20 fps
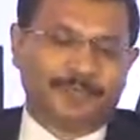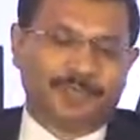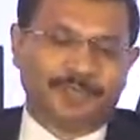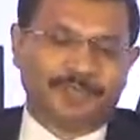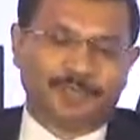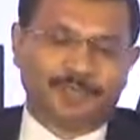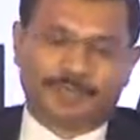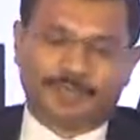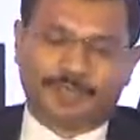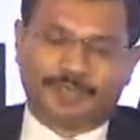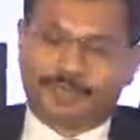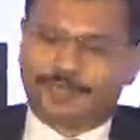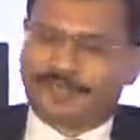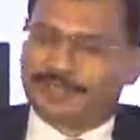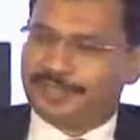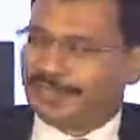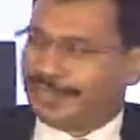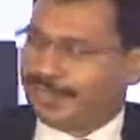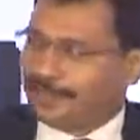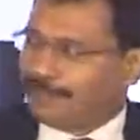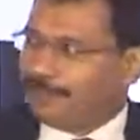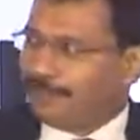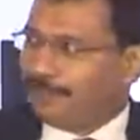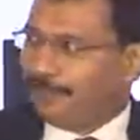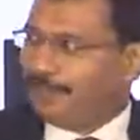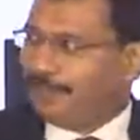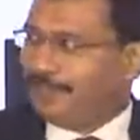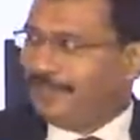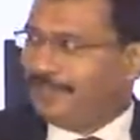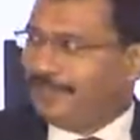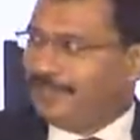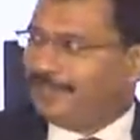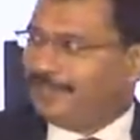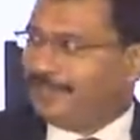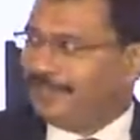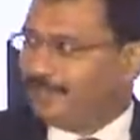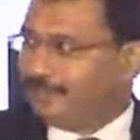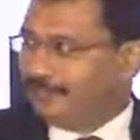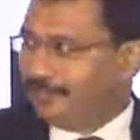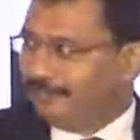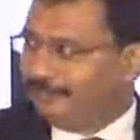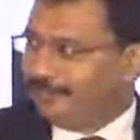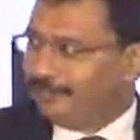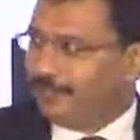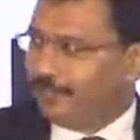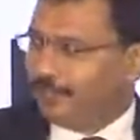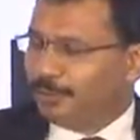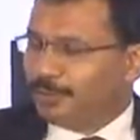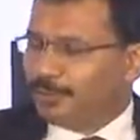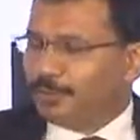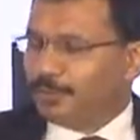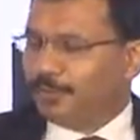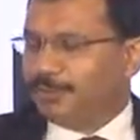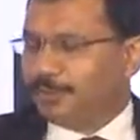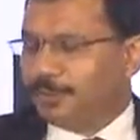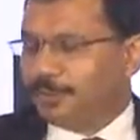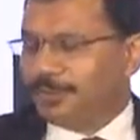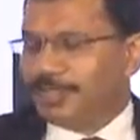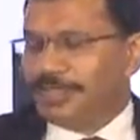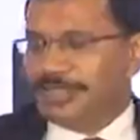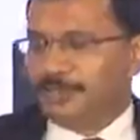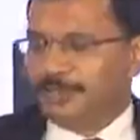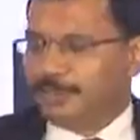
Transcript: So this typically in ICICI you have the open job posting.